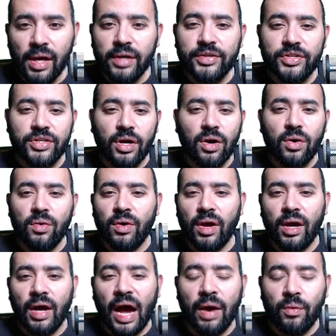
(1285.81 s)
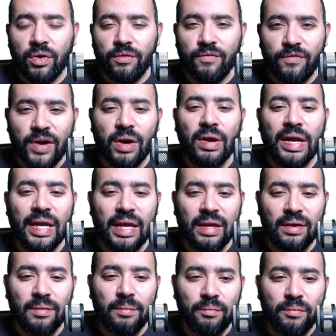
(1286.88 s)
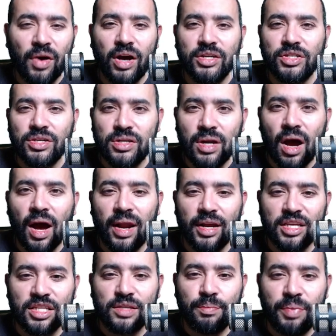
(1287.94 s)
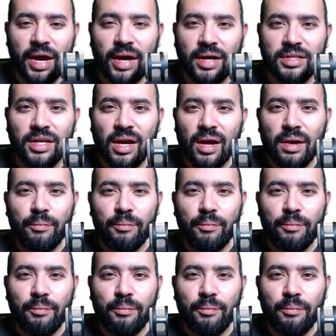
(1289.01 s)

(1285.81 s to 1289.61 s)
So uh, I would very much not expect